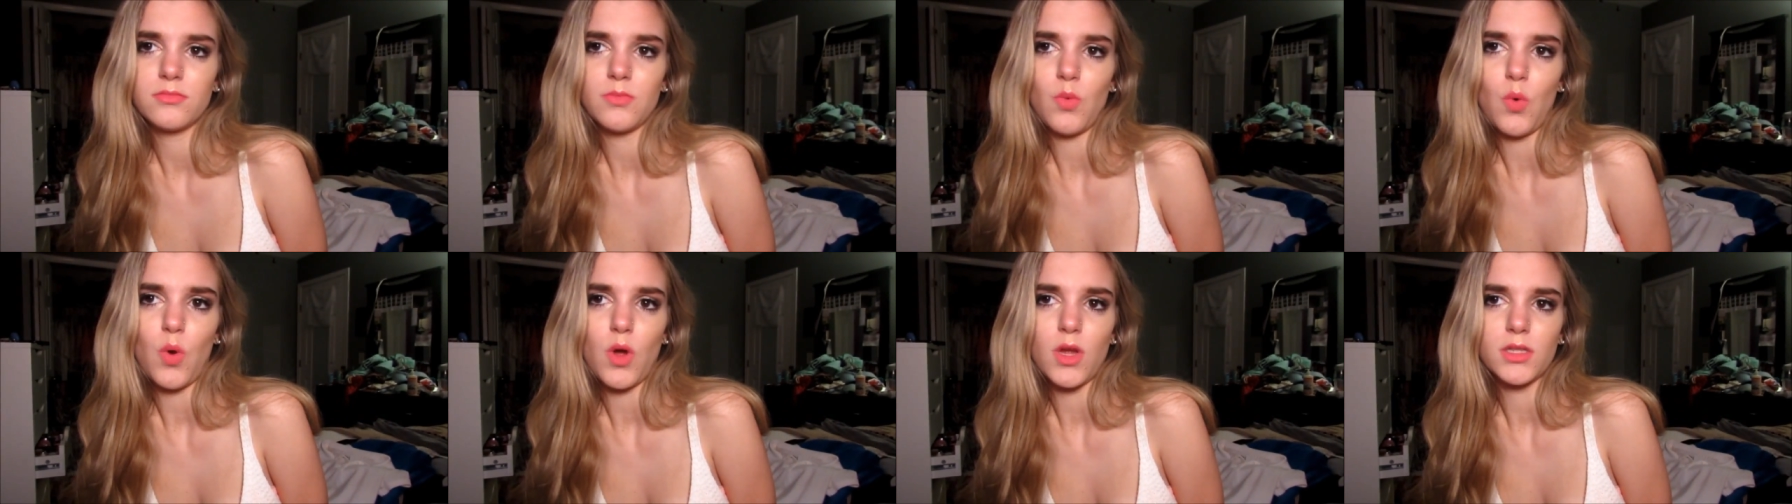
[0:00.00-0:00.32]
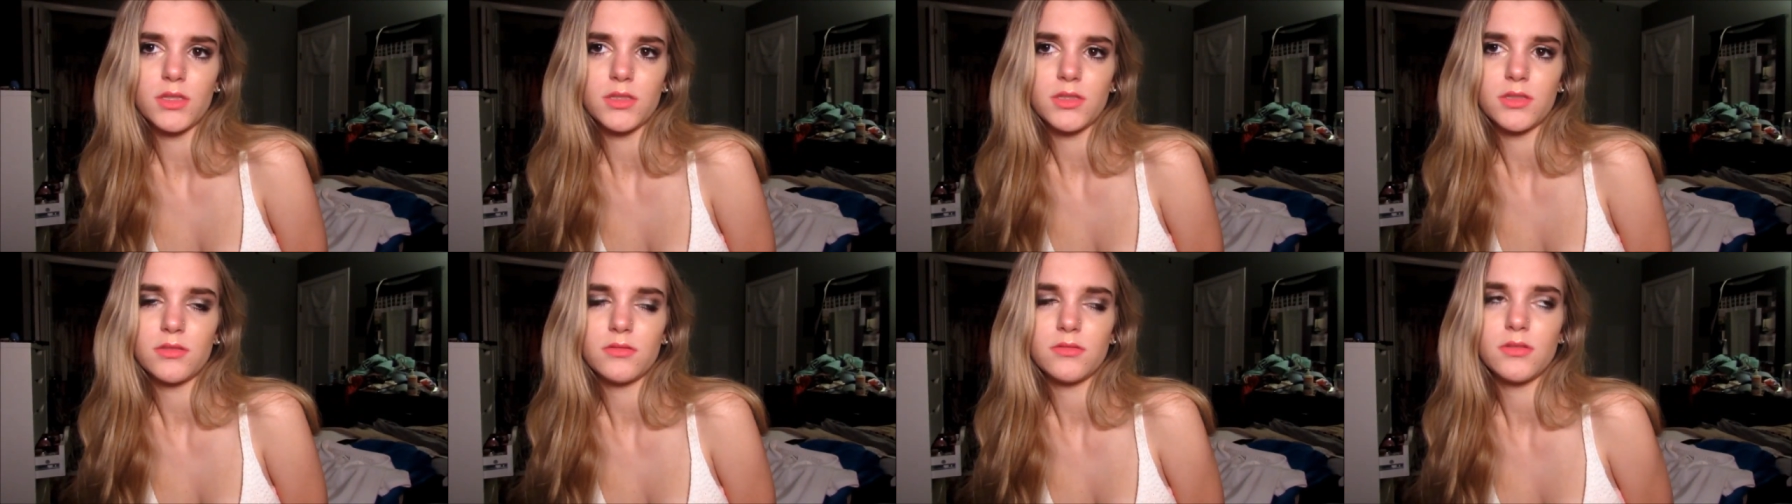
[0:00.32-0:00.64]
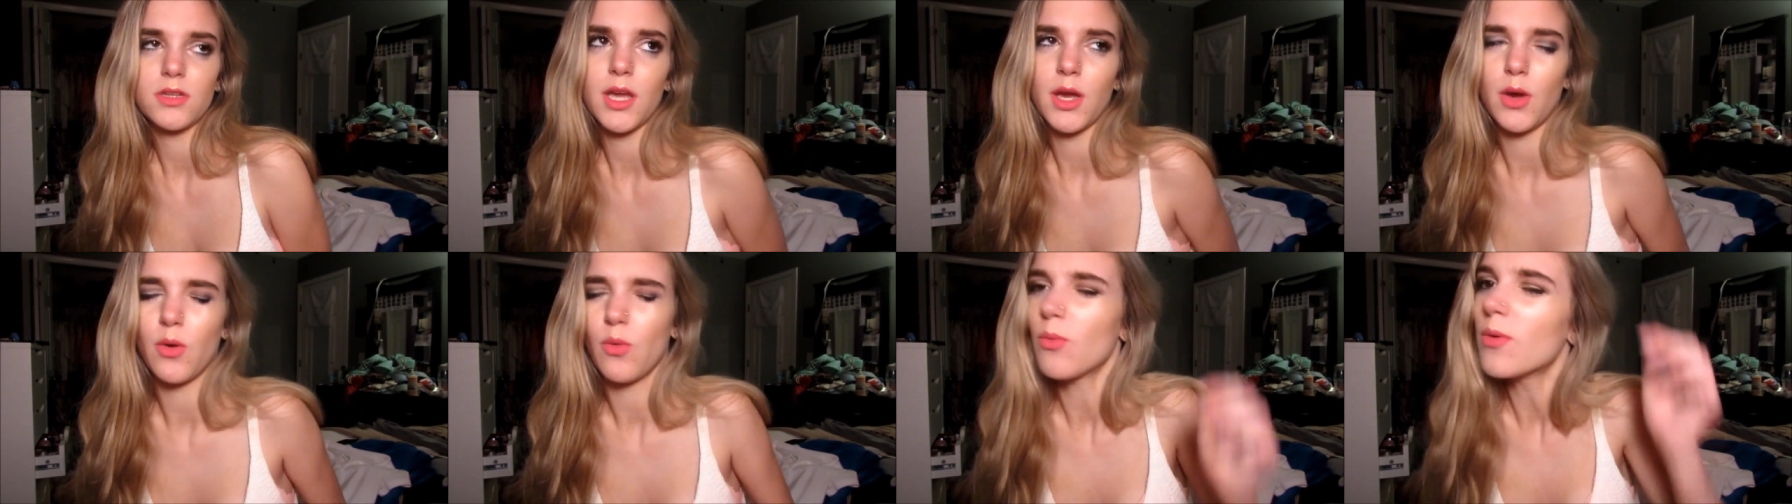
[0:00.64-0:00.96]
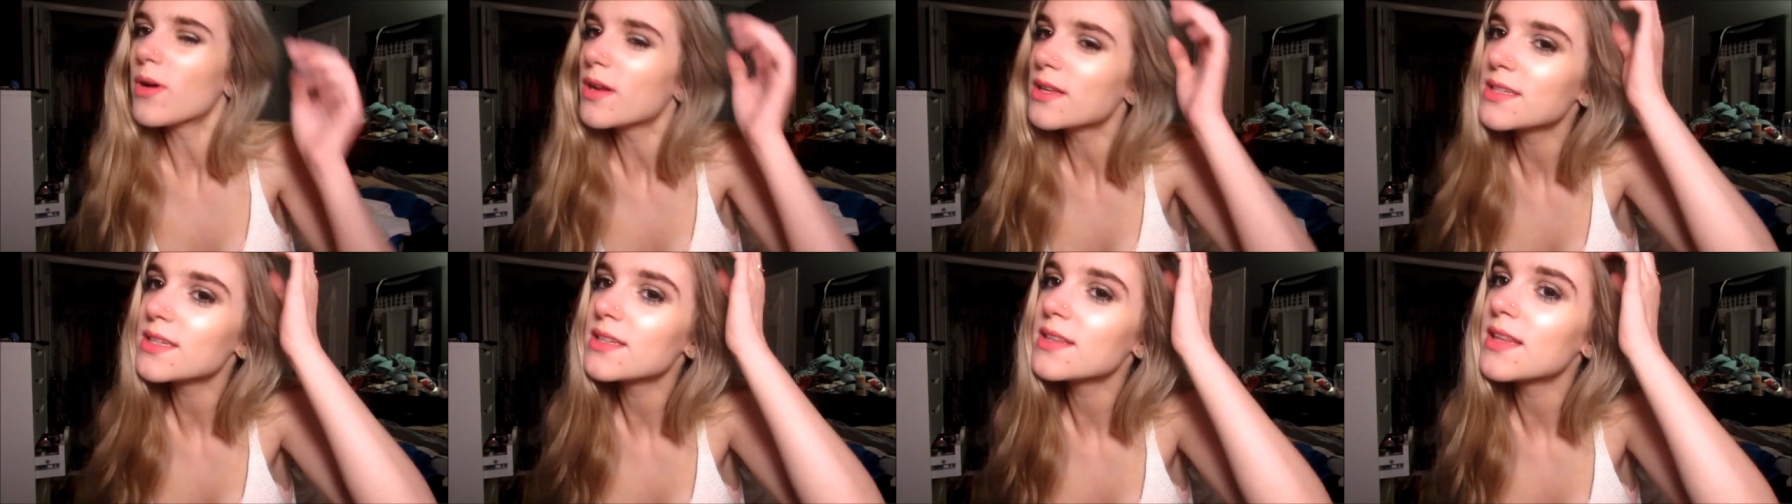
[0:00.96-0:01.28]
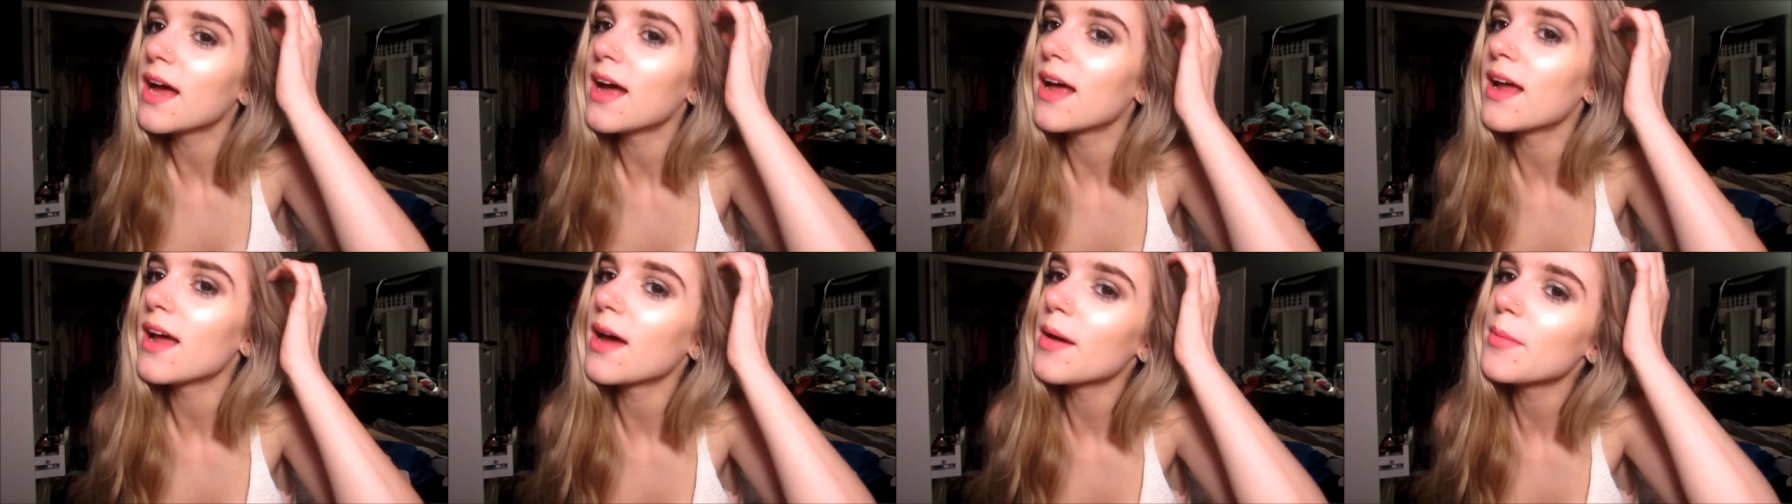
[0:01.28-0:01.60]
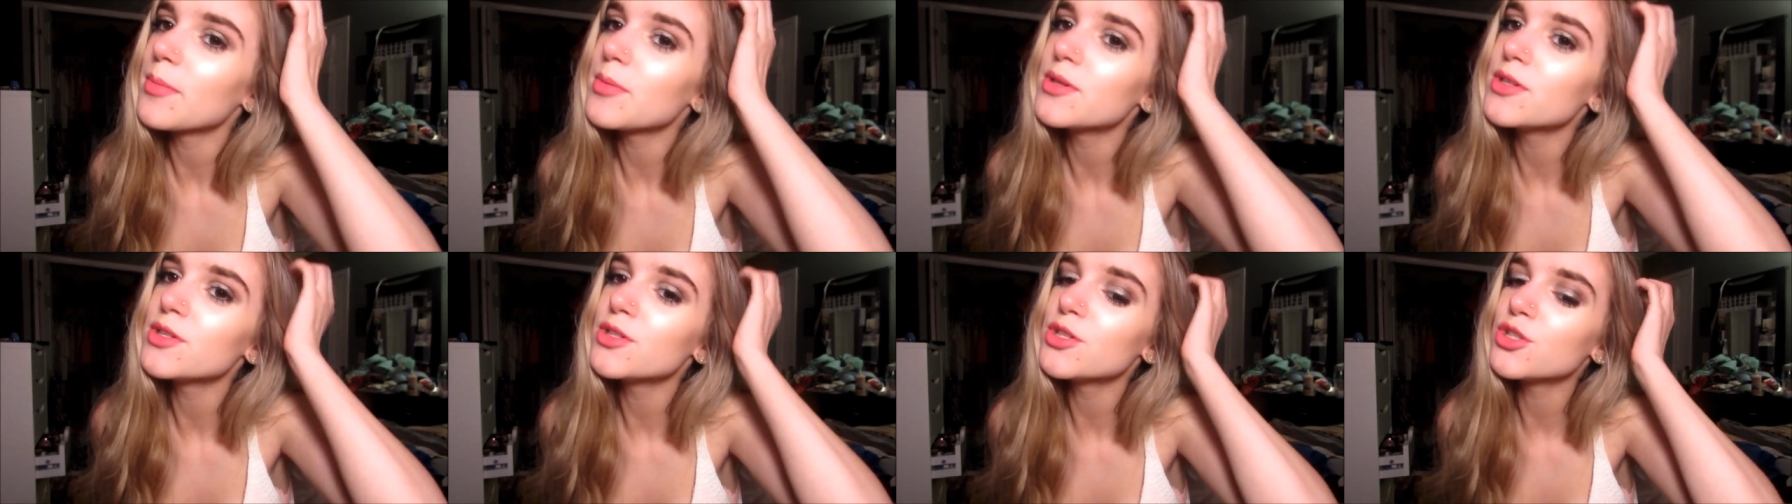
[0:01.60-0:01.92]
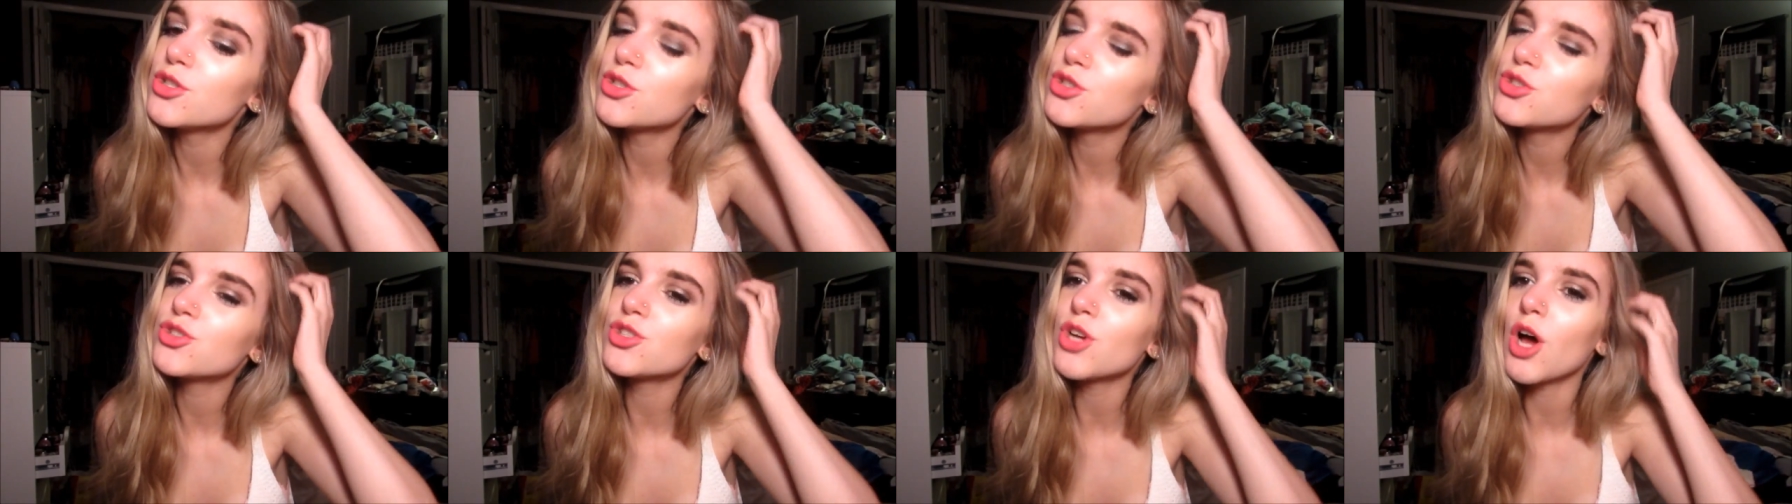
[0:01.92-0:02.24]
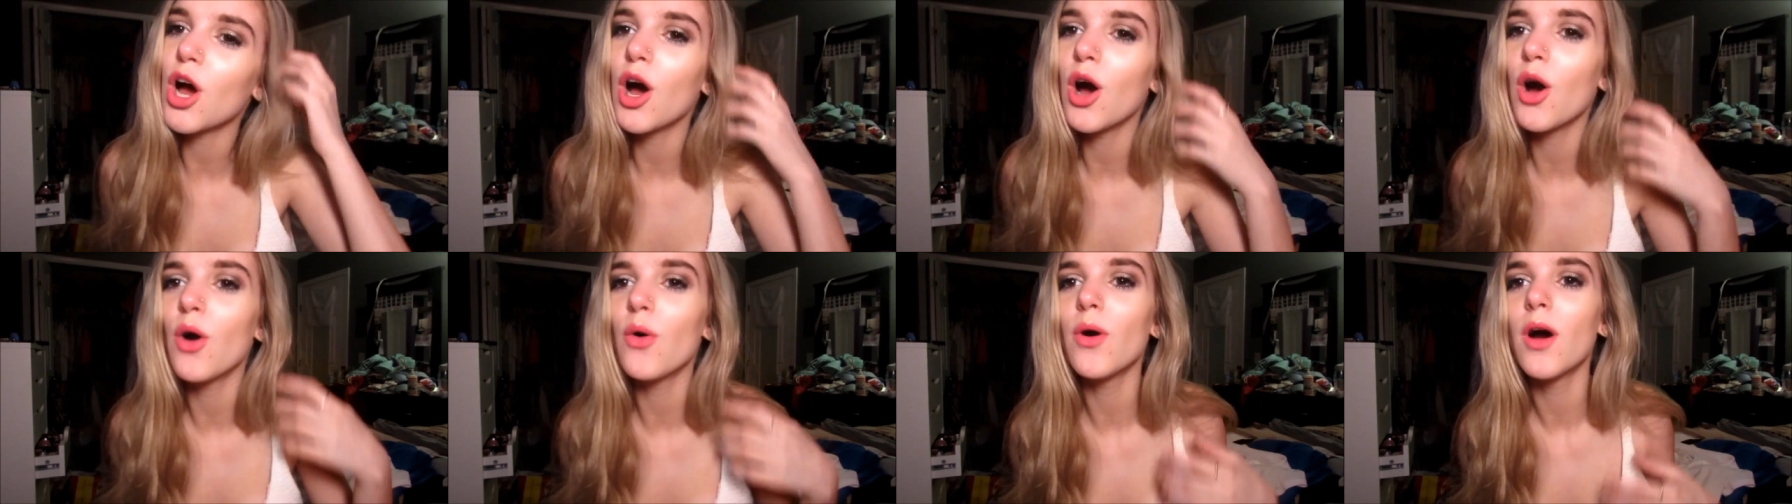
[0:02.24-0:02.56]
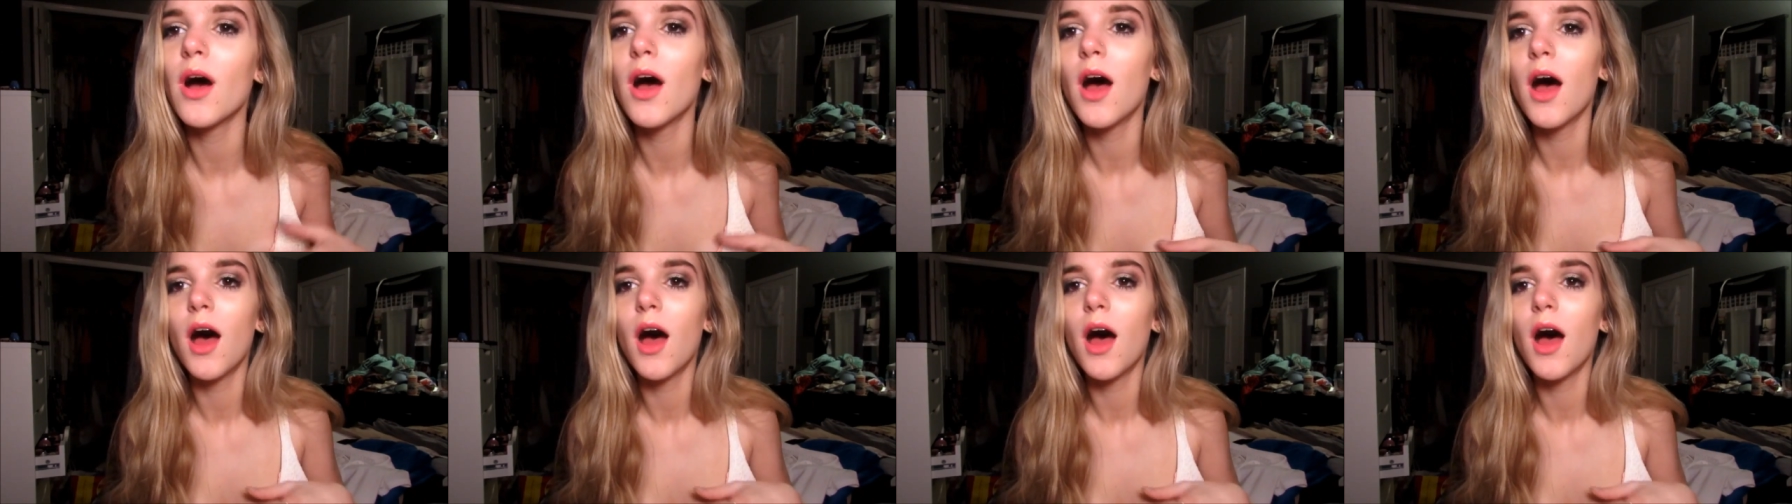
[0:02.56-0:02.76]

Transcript: what, like when did that happen? So